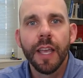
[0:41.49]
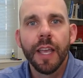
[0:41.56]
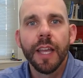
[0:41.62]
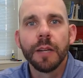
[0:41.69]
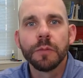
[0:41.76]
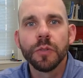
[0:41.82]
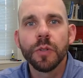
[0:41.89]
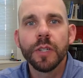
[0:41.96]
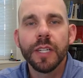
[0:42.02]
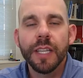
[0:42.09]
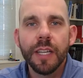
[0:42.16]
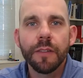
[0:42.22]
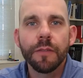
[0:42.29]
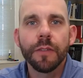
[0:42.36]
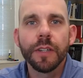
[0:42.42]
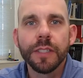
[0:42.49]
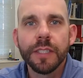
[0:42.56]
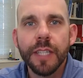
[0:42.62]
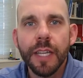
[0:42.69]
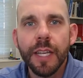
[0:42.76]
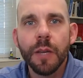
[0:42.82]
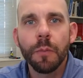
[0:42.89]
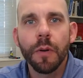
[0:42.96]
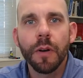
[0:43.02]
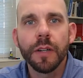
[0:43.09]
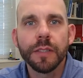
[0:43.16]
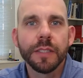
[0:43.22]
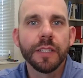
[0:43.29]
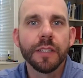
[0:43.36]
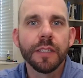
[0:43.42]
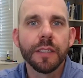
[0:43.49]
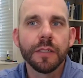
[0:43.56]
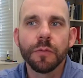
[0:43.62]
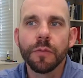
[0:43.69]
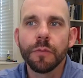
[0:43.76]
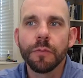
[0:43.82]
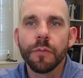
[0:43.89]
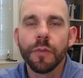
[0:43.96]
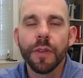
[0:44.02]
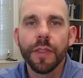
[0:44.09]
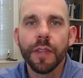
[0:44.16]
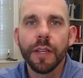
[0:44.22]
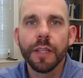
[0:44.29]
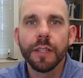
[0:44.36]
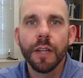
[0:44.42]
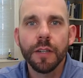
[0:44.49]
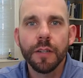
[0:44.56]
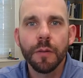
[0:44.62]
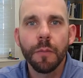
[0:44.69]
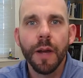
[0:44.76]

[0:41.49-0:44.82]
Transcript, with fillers: And I'm joined again for a second part series with uh, Dr.